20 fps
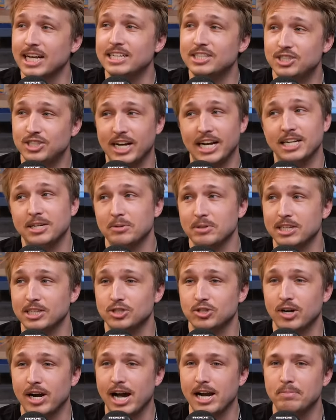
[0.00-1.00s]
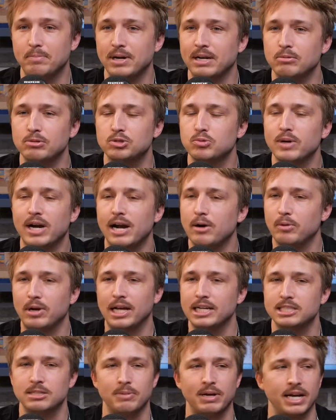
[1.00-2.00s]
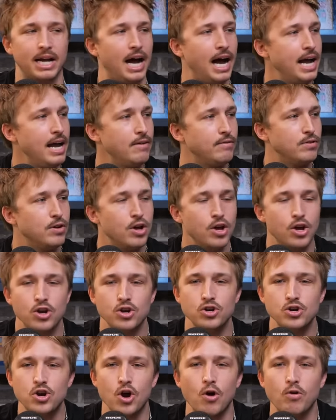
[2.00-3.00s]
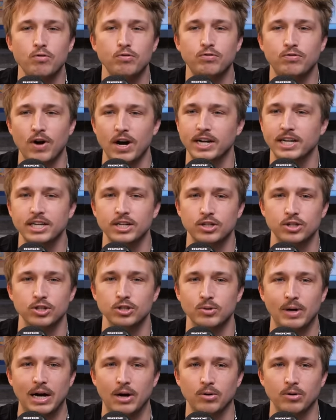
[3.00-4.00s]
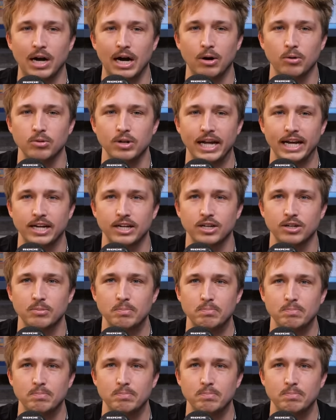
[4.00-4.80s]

cuz I genuinely tried, but it was when I realized I'm like I have no fucking clue how how like